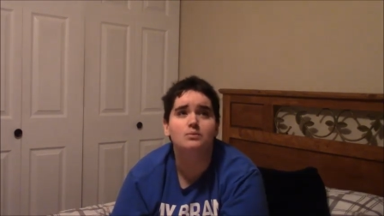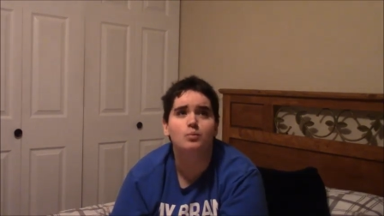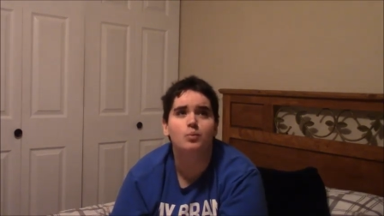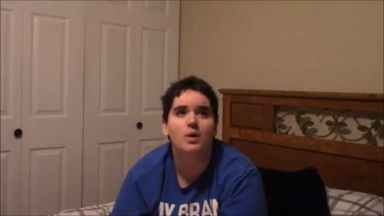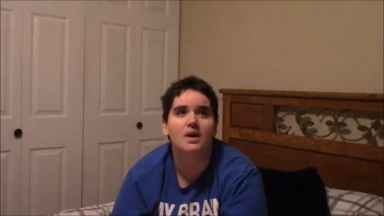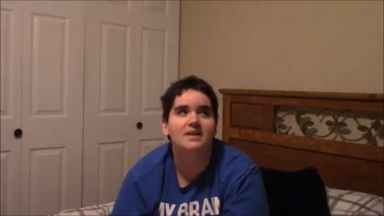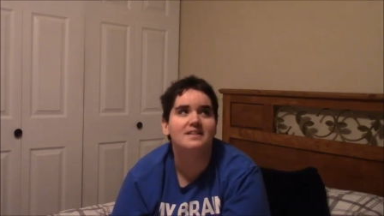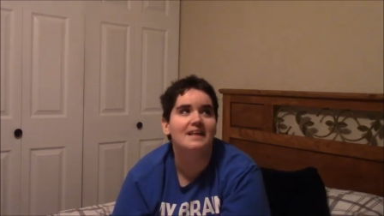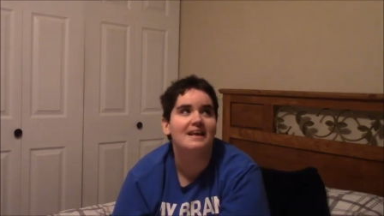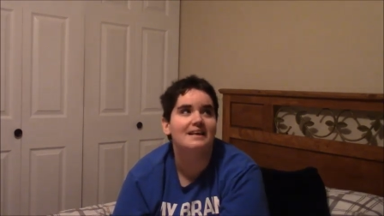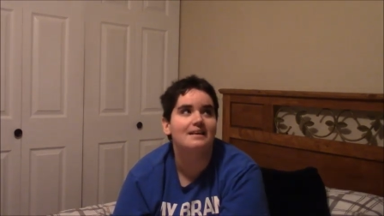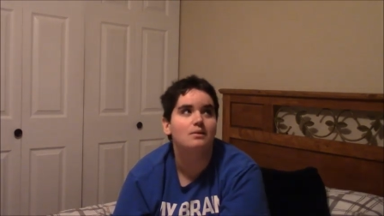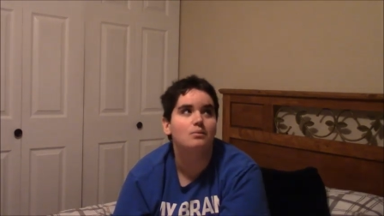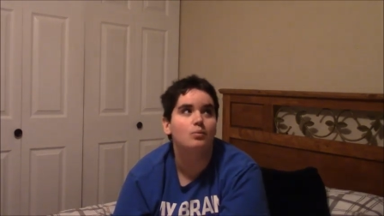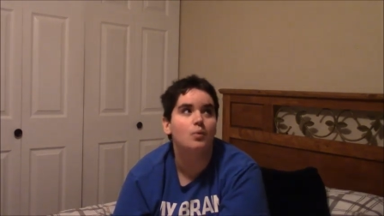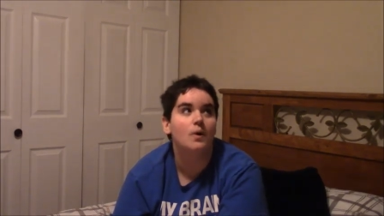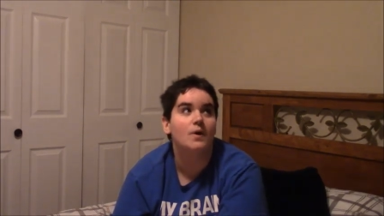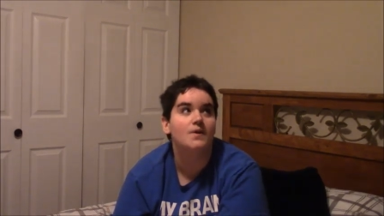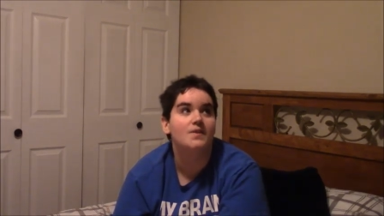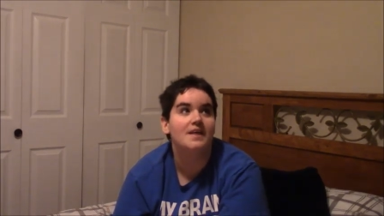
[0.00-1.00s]
what they
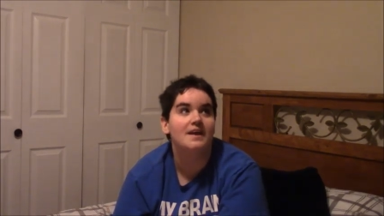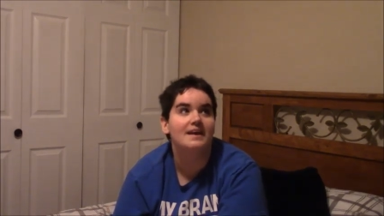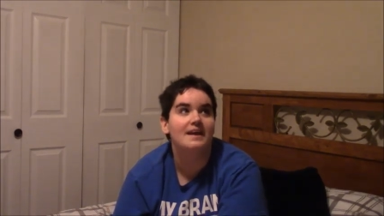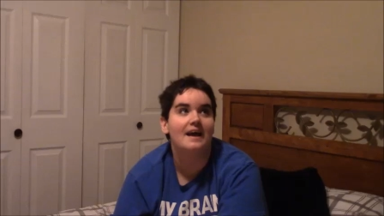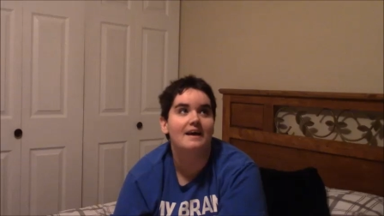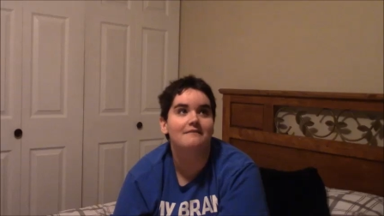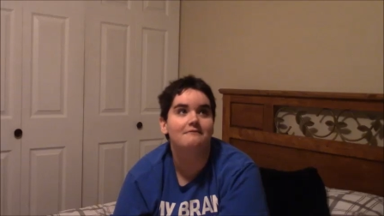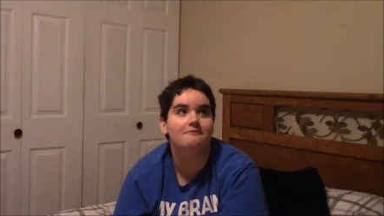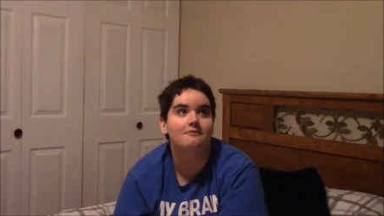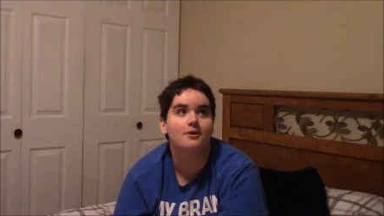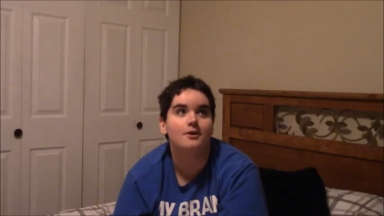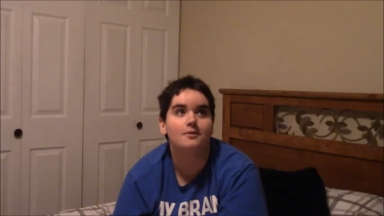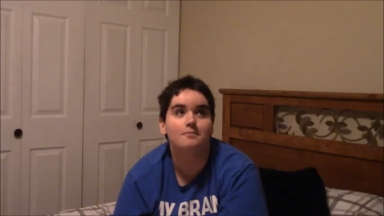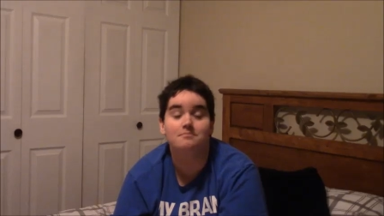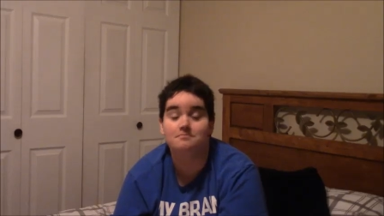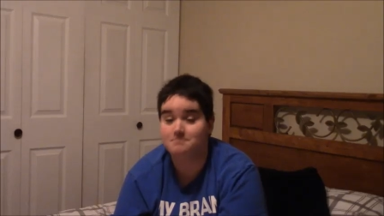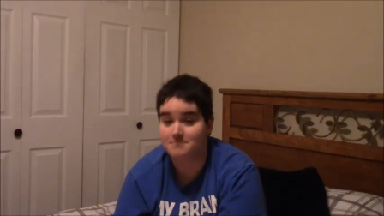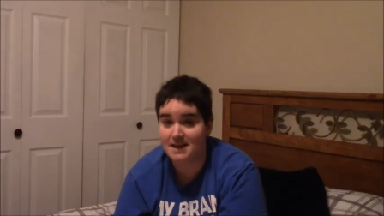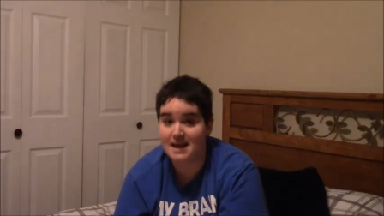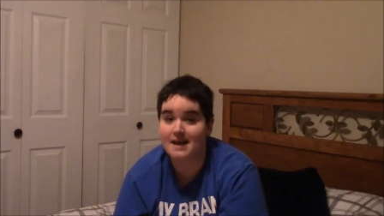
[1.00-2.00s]
what do they get for
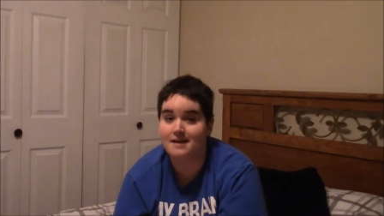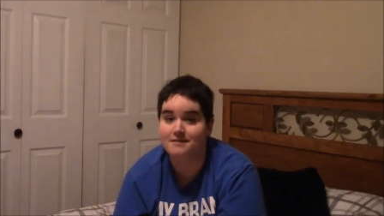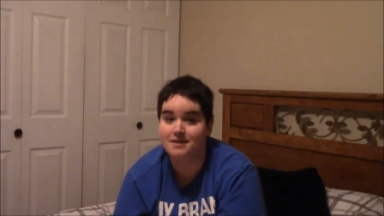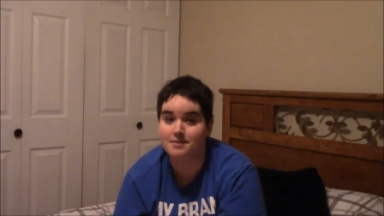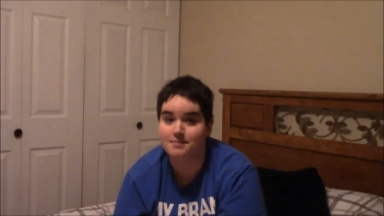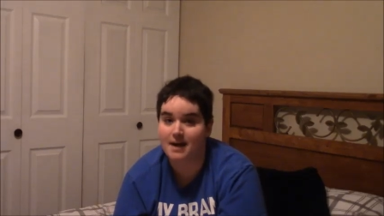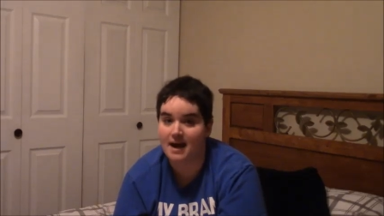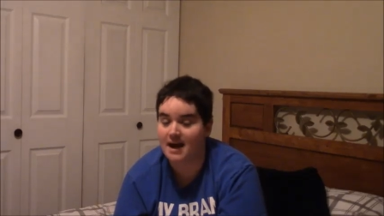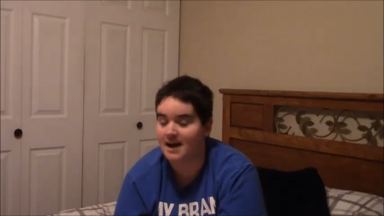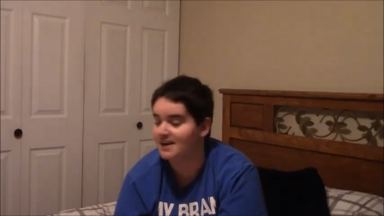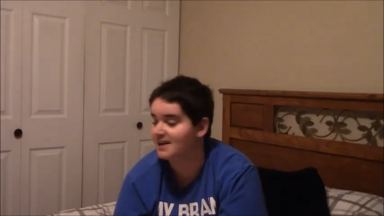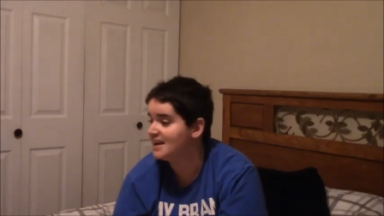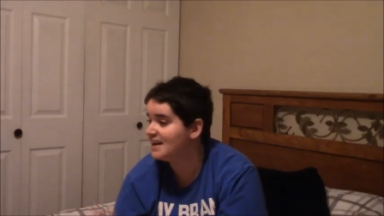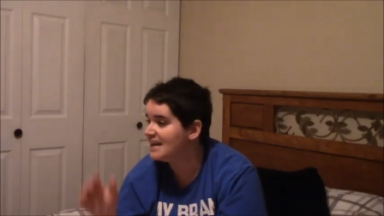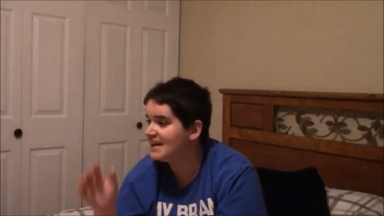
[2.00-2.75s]
behaving bad?